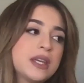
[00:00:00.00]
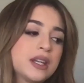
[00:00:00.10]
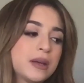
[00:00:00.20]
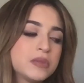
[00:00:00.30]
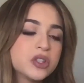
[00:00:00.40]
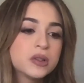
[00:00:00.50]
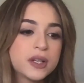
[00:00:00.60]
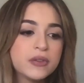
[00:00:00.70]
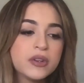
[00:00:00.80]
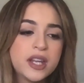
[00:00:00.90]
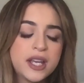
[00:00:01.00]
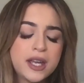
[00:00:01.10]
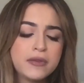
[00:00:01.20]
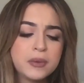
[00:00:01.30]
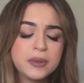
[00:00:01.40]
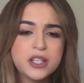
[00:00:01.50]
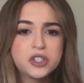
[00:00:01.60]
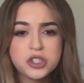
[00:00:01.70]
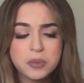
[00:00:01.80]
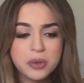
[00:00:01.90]
And I'm so grateful that I have a
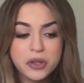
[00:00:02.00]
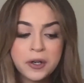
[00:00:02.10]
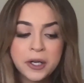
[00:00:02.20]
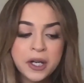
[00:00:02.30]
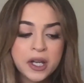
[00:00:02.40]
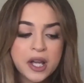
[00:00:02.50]
relationship with her.